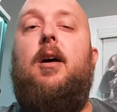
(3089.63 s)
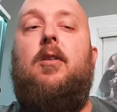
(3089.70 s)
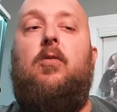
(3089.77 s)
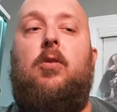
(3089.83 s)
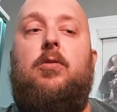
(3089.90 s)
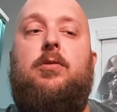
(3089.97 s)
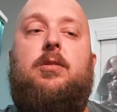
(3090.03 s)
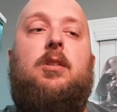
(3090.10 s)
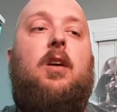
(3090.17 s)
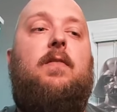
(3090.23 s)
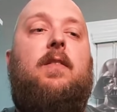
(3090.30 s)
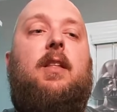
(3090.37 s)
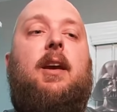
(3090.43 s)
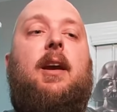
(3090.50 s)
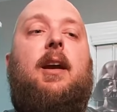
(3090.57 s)
roost over
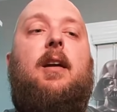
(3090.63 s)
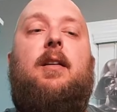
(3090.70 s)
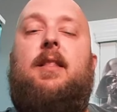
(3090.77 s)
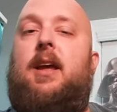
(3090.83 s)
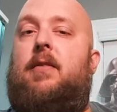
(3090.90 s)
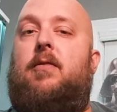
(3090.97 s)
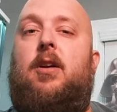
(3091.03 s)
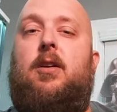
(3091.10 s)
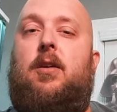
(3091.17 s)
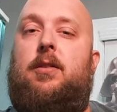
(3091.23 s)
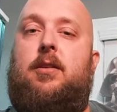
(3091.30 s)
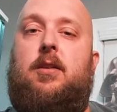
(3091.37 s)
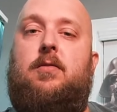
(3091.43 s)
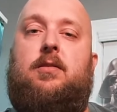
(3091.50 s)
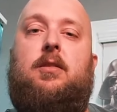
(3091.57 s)
there and they run all the
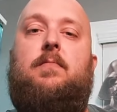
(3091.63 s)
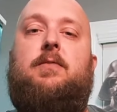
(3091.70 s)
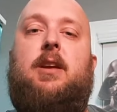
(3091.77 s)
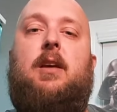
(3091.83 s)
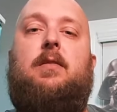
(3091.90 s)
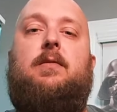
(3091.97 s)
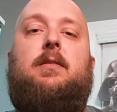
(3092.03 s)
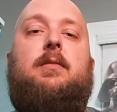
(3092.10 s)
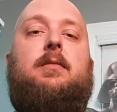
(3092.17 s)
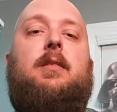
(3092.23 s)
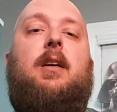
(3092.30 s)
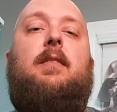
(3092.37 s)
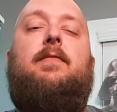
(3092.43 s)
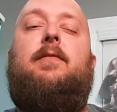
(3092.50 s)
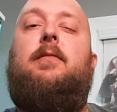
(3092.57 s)
YouTube channels and
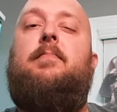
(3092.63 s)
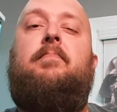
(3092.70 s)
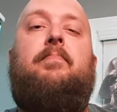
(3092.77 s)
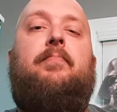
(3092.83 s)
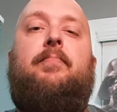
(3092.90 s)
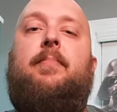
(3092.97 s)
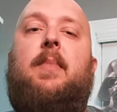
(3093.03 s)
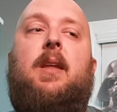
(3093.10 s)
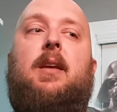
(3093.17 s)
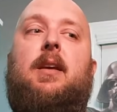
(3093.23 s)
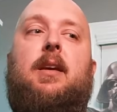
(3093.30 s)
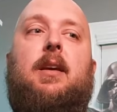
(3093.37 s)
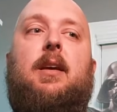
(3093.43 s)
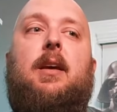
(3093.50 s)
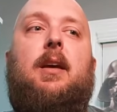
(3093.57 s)
stuff,
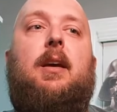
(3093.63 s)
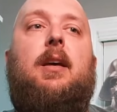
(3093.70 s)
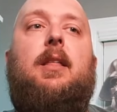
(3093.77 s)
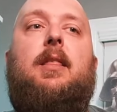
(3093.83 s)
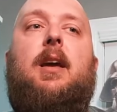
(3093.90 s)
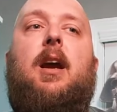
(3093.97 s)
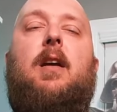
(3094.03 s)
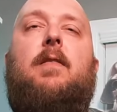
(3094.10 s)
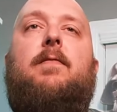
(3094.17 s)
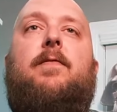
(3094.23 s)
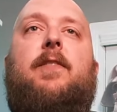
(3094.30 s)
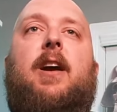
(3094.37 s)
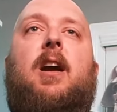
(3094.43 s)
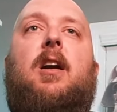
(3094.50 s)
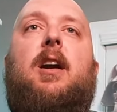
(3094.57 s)
they're
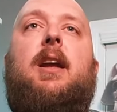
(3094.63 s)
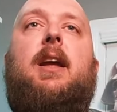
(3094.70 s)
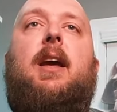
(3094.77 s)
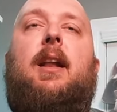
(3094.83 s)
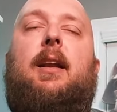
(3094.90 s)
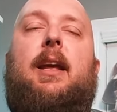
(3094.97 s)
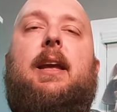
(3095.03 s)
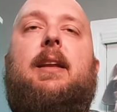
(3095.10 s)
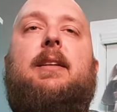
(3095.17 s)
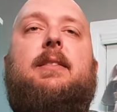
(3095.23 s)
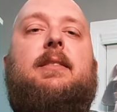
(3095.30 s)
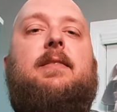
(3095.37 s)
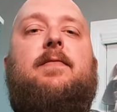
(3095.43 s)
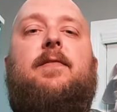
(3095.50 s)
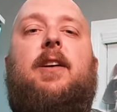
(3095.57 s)
very
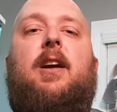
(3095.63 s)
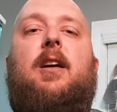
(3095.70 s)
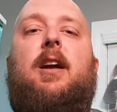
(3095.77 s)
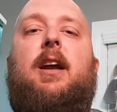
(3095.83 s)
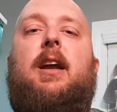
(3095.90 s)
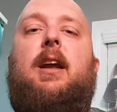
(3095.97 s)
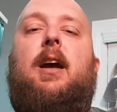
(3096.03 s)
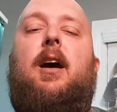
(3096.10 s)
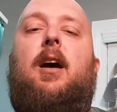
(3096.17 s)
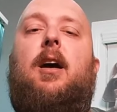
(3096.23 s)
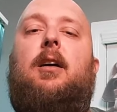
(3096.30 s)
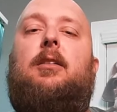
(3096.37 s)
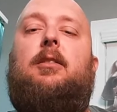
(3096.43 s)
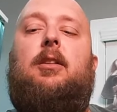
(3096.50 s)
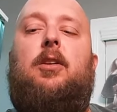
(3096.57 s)
elitist, very
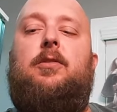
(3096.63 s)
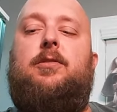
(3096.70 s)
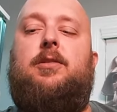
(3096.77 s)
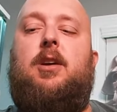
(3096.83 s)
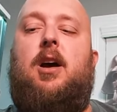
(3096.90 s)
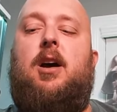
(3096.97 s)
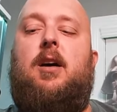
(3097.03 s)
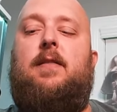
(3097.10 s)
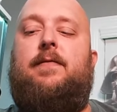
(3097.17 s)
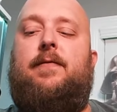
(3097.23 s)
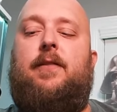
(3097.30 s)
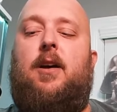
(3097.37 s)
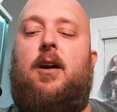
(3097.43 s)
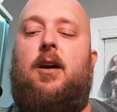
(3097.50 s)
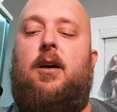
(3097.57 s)
closed off.
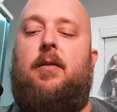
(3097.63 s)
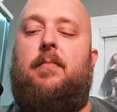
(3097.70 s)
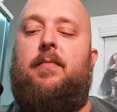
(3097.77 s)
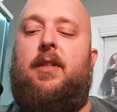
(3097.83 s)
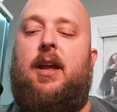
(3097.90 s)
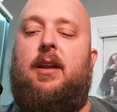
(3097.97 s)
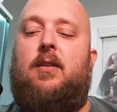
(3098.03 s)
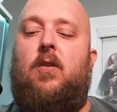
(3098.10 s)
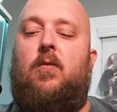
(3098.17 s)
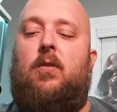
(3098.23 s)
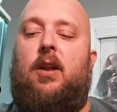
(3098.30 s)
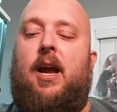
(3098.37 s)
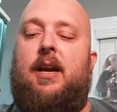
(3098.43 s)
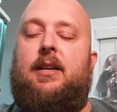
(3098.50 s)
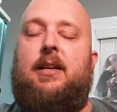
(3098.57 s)
They don't
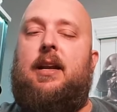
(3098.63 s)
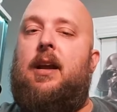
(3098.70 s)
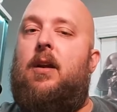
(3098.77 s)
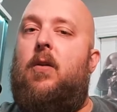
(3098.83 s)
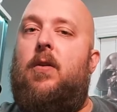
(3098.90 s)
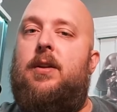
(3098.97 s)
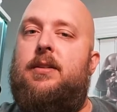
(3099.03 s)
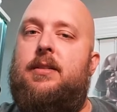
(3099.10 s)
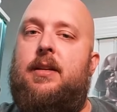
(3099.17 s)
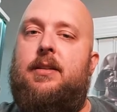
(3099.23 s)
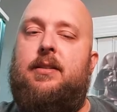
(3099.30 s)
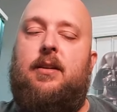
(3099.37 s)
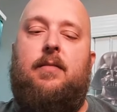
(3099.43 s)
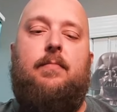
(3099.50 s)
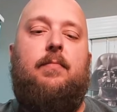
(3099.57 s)
like to get
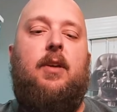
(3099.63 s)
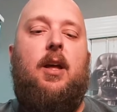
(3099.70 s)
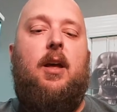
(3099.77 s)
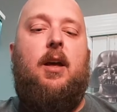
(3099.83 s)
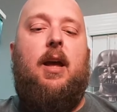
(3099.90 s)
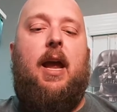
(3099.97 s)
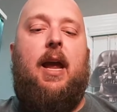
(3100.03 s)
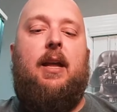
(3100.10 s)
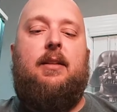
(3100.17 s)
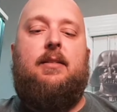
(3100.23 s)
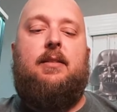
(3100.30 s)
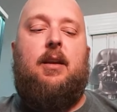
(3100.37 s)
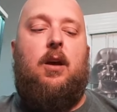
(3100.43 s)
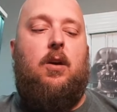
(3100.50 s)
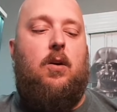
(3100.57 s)
criticism. And
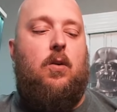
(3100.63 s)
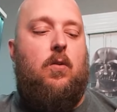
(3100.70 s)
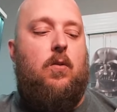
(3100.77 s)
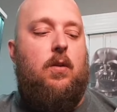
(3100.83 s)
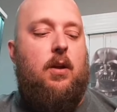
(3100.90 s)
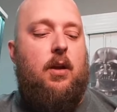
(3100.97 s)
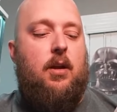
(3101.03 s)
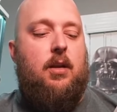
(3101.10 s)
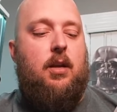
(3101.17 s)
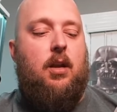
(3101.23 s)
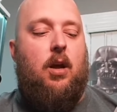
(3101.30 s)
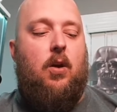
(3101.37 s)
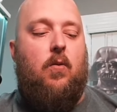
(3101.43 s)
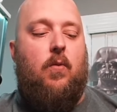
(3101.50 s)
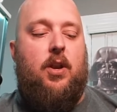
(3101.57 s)
so, you
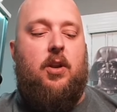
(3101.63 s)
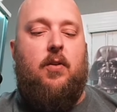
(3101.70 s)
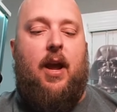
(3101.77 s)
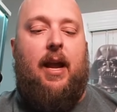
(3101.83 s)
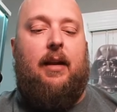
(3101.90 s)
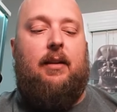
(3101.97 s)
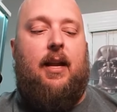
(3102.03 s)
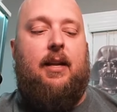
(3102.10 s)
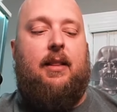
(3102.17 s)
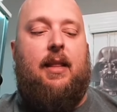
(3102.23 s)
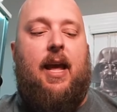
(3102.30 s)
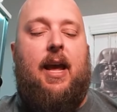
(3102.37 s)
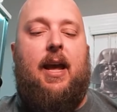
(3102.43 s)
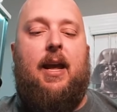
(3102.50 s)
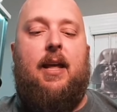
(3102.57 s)
know, when you act like
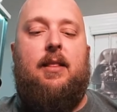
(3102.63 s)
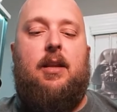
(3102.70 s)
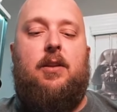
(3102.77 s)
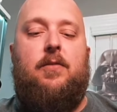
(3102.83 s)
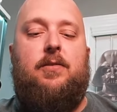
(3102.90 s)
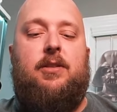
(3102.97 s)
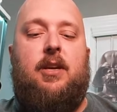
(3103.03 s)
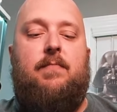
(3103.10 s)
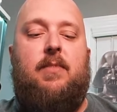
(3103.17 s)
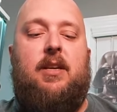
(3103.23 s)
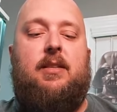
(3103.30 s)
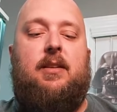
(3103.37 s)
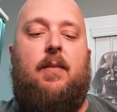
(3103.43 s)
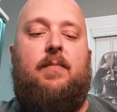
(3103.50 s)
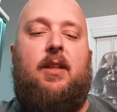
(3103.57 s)
that and then you send me
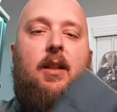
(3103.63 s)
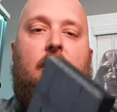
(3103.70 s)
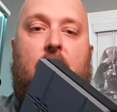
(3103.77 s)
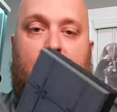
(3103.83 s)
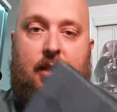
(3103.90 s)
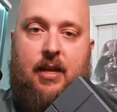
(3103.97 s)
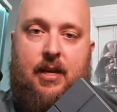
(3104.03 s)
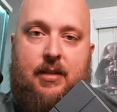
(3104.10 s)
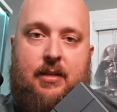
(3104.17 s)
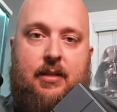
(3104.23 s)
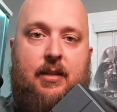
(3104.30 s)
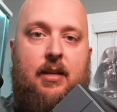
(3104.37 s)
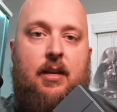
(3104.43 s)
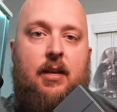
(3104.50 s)
something like this